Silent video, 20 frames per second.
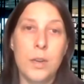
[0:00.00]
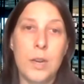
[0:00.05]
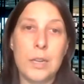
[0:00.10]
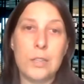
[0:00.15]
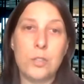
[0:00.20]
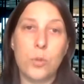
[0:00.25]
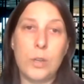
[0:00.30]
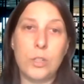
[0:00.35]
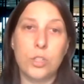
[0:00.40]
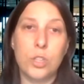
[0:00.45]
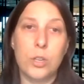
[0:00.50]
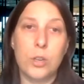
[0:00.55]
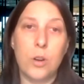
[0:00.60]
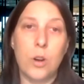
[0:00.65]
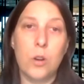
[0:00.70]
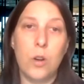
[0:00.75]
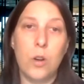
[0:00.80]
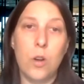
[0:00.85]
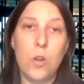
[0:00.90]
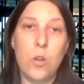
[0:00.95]
Next question.
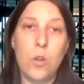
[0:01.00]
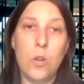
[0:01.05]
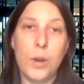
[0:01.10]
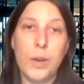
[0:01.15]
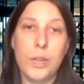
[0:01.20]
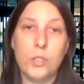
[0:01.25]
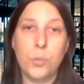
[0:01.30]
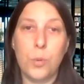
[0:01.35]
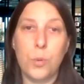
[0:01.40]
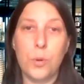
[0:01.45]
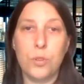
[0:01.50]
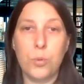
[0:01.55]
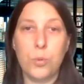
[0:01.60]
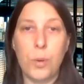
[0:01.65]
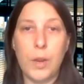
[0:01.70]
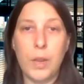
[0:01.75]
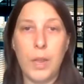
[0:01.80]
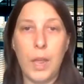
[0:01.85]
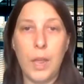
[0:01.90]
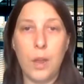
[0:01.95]
Are all grants worth
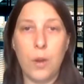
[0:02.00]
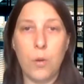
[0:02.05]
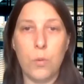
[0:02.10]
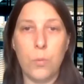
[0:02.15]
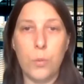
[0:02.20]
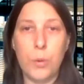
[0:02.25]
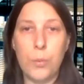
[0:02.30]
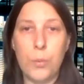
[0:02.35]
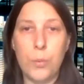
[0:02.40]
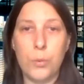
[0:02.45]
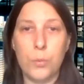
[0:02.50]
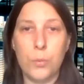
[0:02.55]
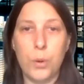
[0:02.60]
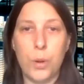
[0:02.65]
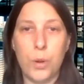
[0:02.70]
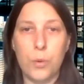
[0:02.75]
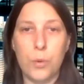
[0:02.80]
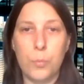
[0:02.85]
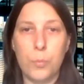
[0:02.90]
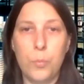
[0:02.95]
20K, or
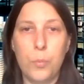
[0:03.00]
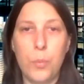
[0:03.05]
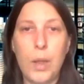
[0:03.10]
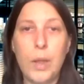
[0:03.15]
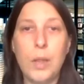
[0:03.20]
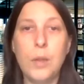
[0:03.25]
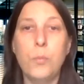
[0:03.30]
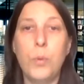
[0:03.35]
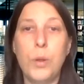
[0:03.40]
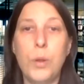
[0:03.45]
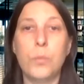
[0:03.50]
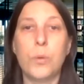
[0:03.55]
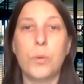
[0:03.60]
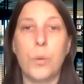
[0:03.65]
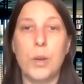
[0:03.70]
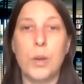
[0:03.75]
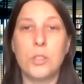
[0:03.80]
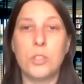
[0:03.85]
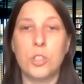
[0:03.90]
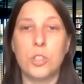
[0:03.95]
may we
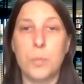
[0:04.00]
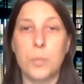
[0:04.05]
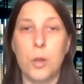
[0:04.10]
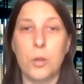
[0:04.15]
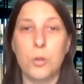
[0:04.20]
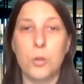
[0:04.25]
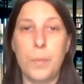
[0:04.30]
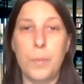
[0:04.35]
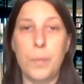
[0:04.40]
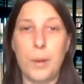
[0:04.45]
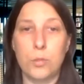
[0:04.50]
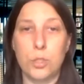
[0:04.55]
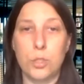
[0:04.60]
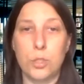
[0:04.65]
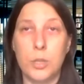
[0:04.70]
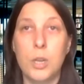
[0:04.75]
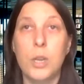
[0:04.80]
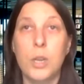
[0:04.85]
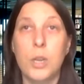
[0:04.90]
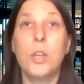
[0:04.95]
request a smaller
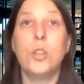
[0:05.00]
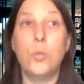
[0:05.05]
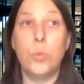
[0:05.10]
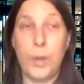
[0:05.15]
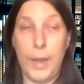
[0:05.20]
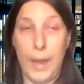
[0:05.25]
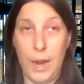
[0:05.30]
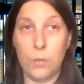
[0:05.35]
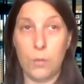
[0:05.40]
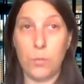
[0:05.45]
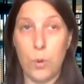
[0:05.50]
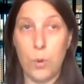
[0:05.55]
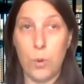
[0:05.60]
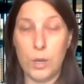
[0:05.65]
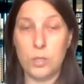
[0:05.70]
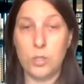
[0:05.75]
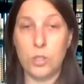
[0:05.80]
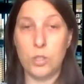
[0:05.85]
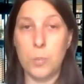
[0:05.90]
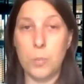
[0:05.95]
amount? You can
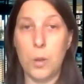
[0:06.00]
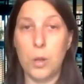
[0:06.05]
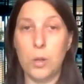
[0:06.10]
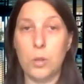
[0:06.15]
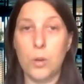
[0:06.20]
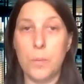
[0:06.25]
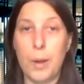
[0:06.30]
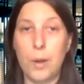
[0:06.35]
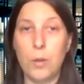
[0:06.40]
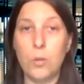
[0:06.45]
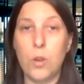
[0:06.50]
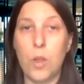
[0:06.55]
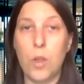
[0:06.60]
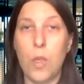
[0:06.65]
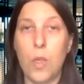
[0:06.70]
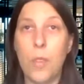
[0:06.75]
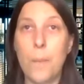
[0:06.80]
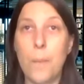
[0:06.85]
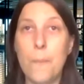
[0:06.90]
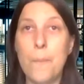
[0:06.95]
request a smaller
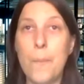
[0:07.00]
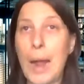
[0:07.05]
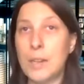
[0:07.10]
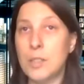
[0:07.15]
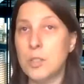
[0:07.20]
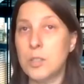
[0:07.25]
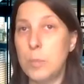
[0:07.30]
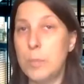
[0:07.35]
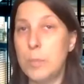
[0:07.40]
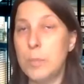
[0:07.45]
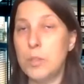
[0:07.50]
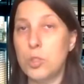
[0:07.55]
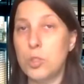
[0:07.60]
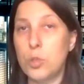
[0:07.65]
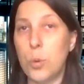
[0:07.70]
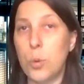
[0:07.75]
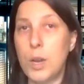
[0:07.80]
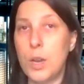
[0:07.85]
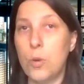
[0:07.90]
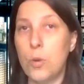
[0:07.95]
amount. The maximum is
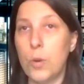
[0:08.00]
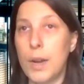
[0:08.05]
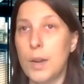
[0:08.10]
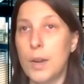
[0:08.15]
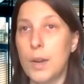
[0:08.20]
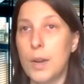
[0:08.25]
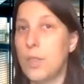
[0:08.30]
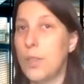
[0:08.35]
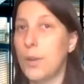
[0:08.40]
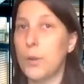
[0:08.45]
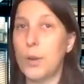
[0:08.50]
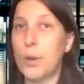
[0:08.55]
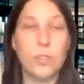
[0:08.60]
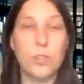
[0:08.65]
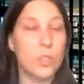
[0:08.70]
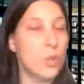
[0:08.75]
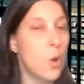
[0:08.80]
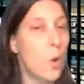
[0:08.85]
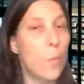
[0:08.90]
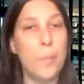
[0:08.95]
20 grand. There
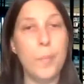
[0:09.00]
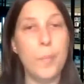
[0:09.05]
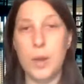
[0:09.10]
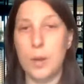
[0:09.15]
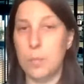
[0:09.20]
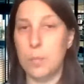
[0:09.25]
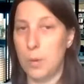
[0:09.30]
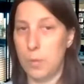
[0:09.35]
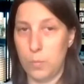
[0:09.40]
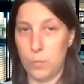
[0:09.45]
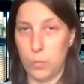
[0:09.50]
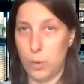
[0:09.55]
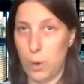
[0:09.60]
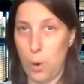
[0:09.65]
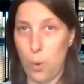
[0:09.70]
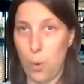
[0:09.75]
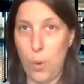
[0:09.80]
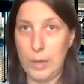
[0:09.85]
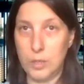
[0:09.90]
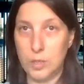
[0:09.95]
is no minimum
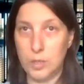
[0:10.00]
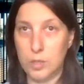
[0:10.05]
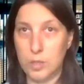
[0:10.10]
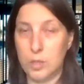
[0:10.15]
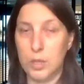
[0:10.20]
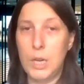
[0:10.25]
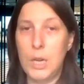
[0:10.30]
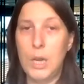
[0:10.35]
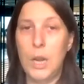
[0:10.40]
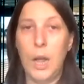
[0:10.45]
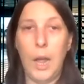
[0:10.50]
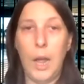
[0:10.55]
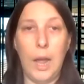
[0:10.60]
request.